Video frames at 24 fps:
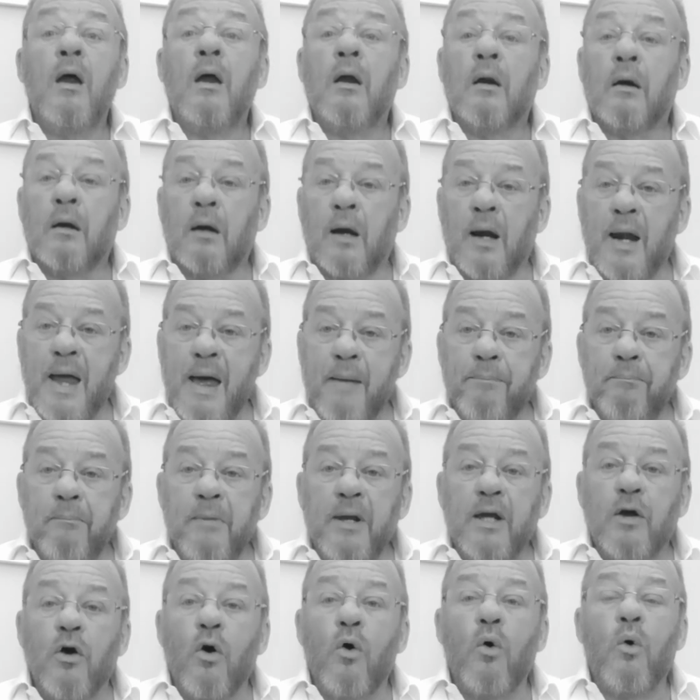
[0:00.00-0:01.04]
Let
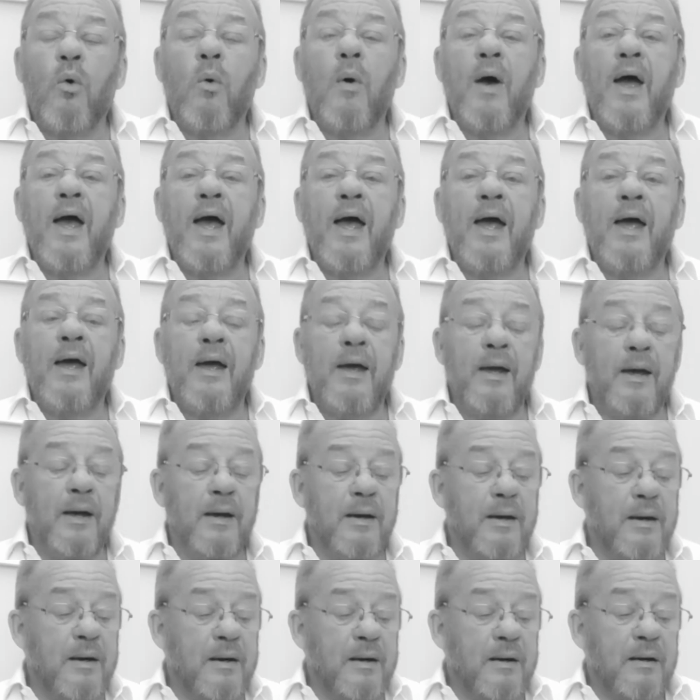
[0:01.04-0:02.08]
me go away
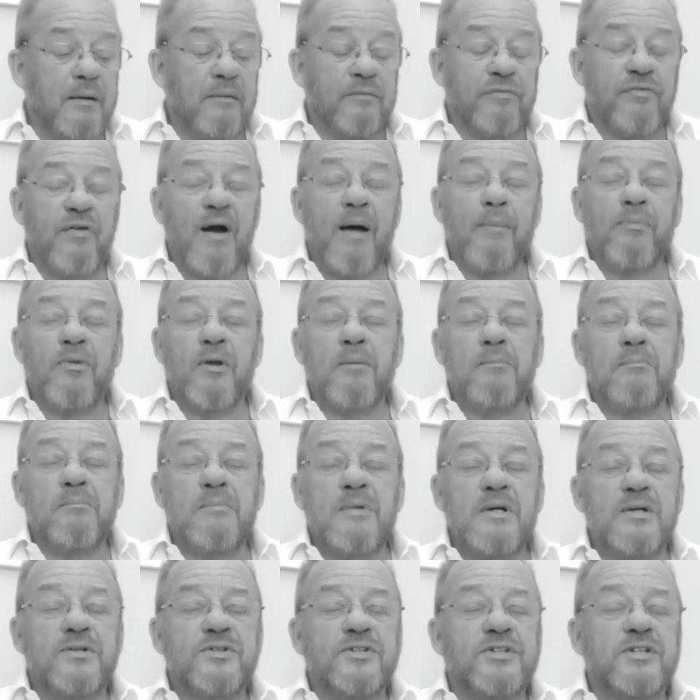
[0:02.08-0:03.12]
from the
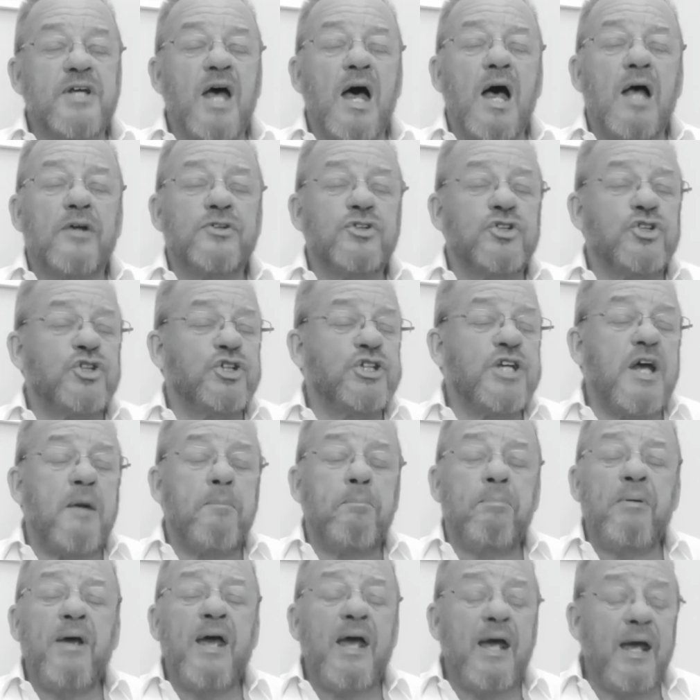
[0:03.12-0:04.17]

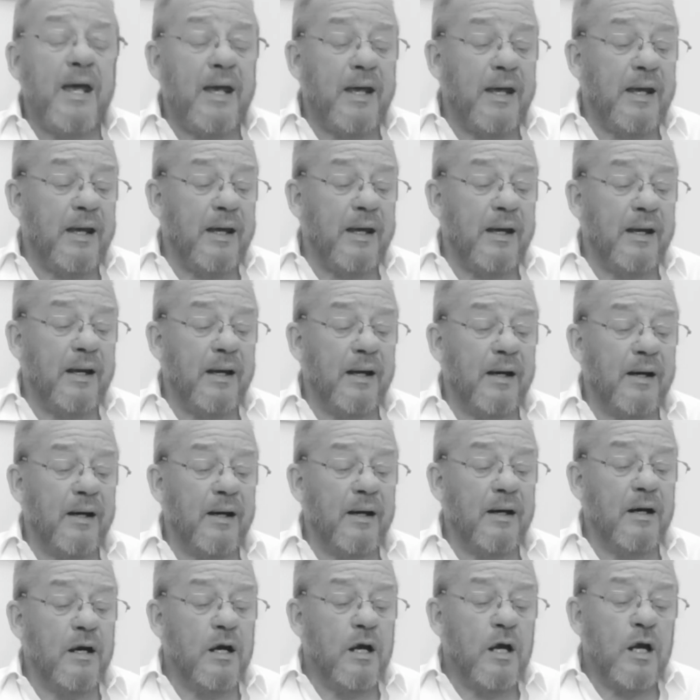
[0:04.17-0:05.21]
Mississippi.
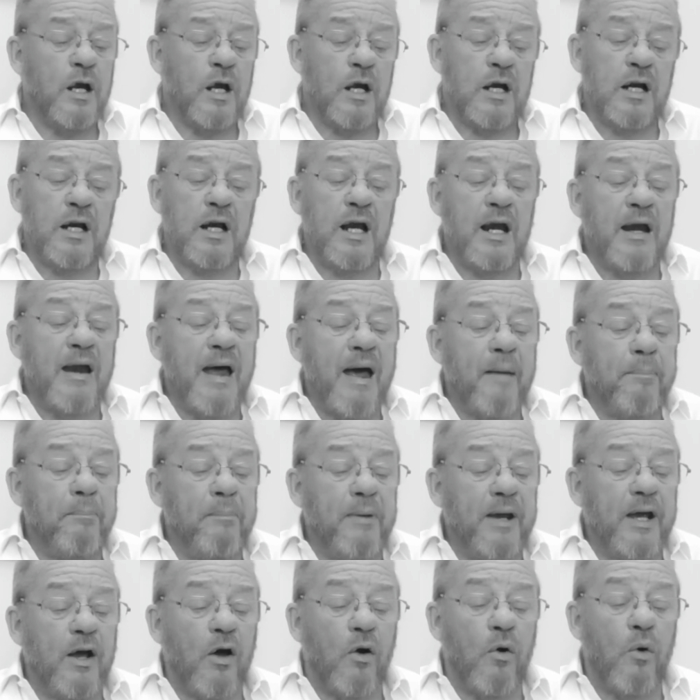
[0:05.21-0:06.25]
Let
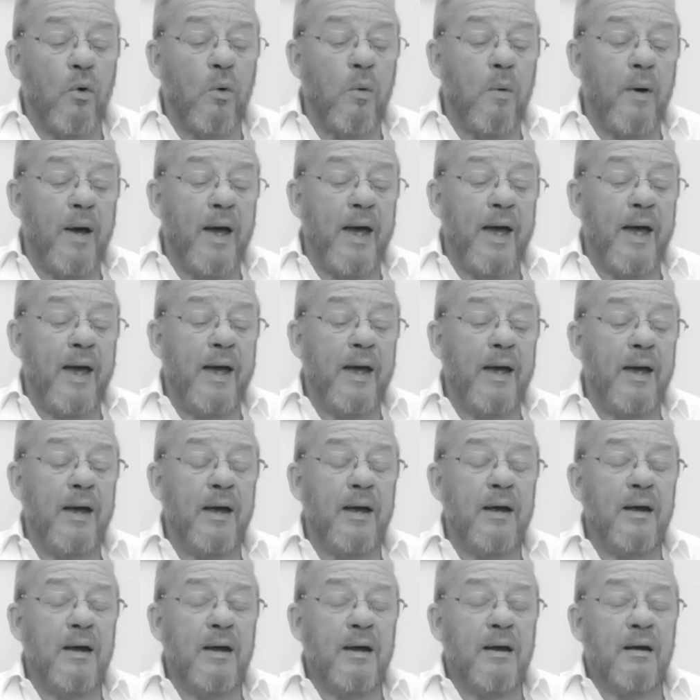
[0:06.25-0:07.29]
me go away
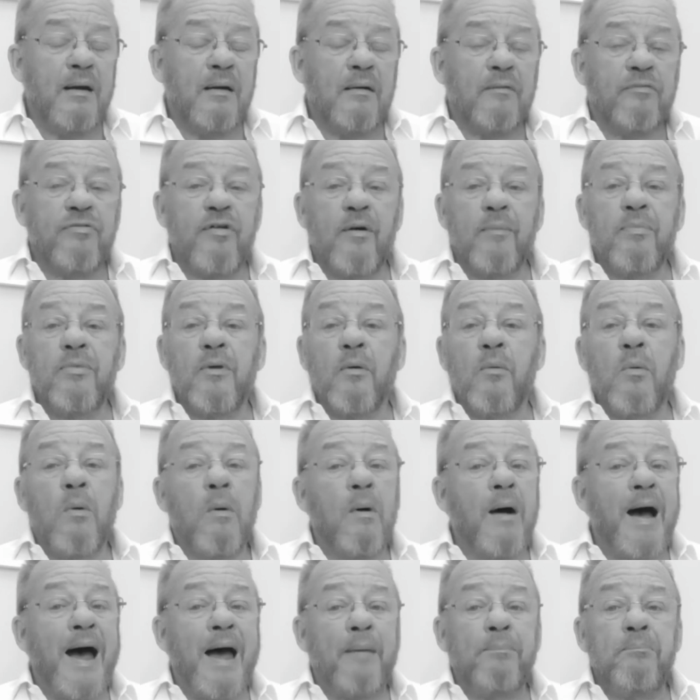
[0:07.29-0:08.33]
from the
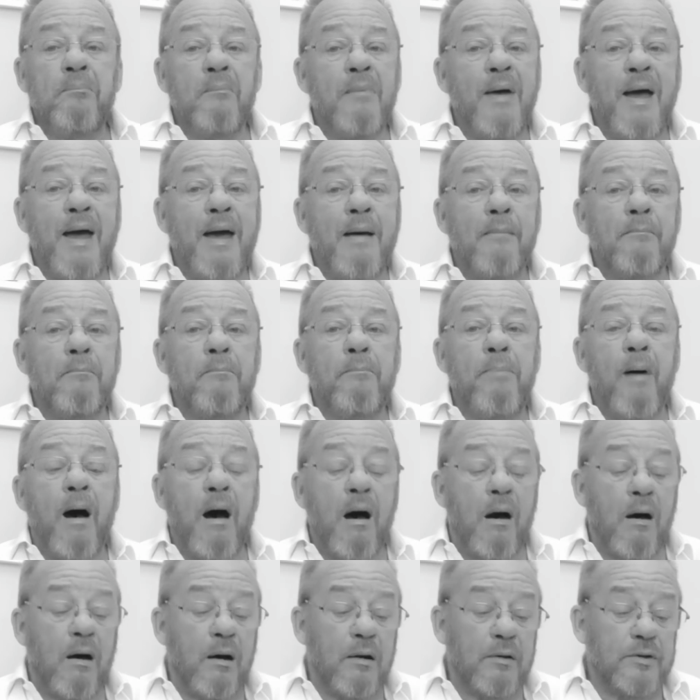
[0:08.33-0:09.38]
white man
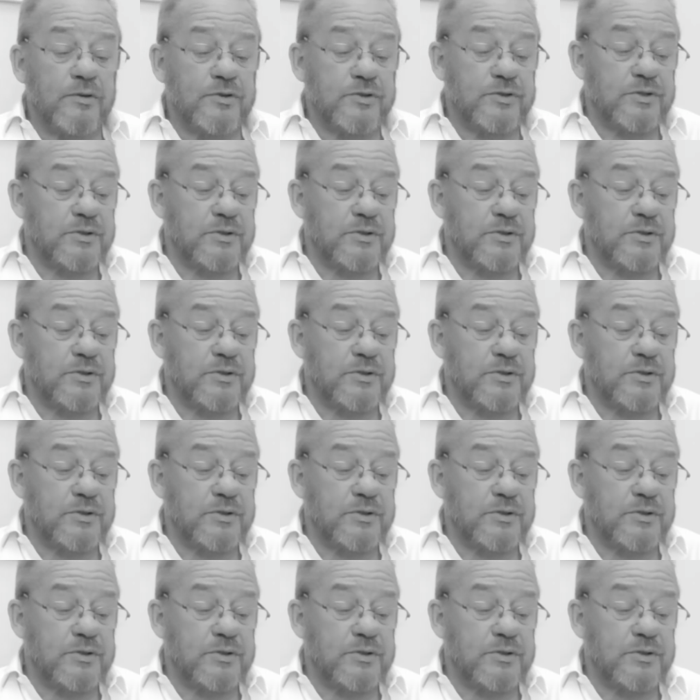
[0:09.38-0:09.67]
boss.